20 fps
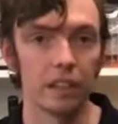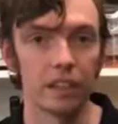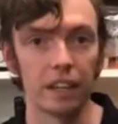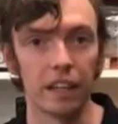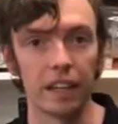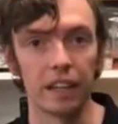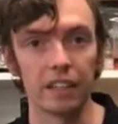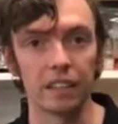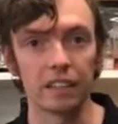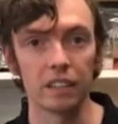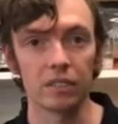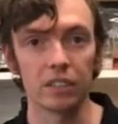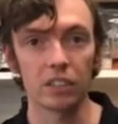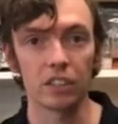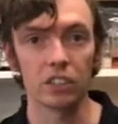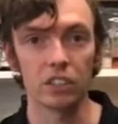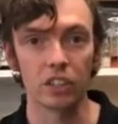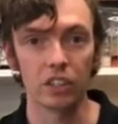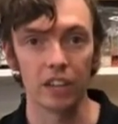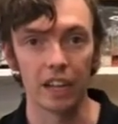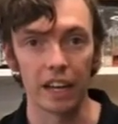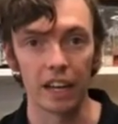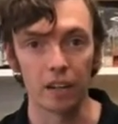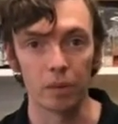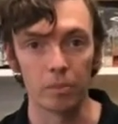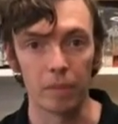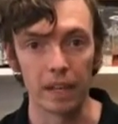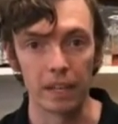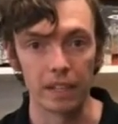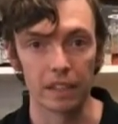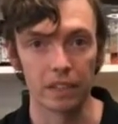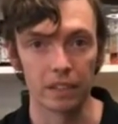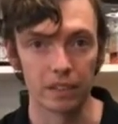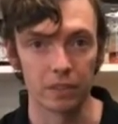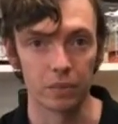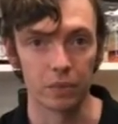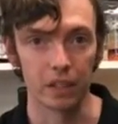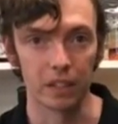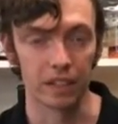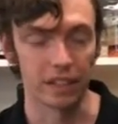And I'm going to show you how to make
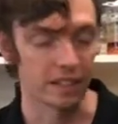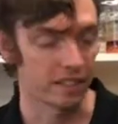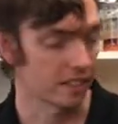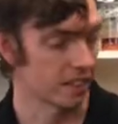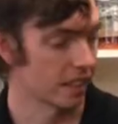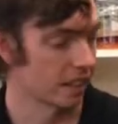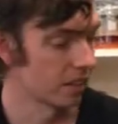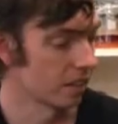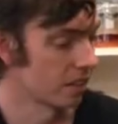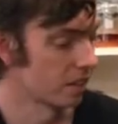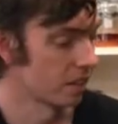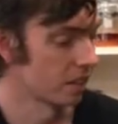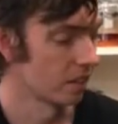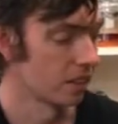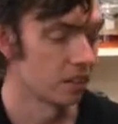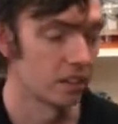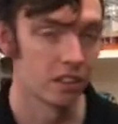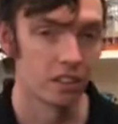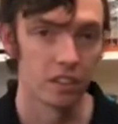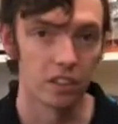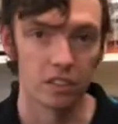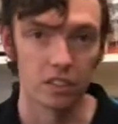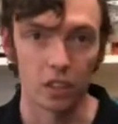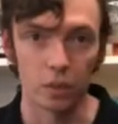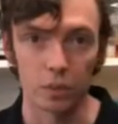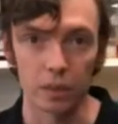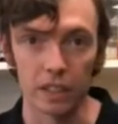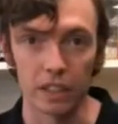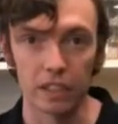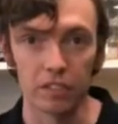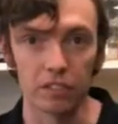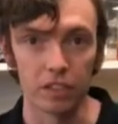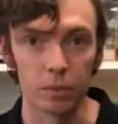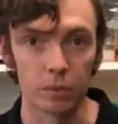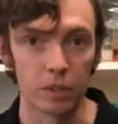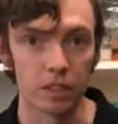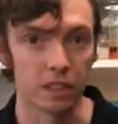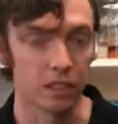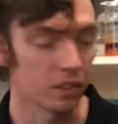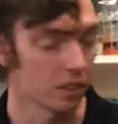one of these now. So we'll need a few
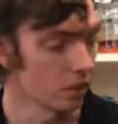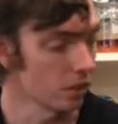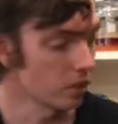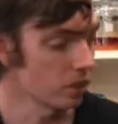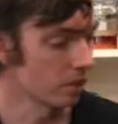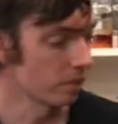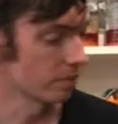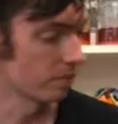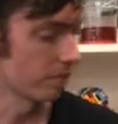materials.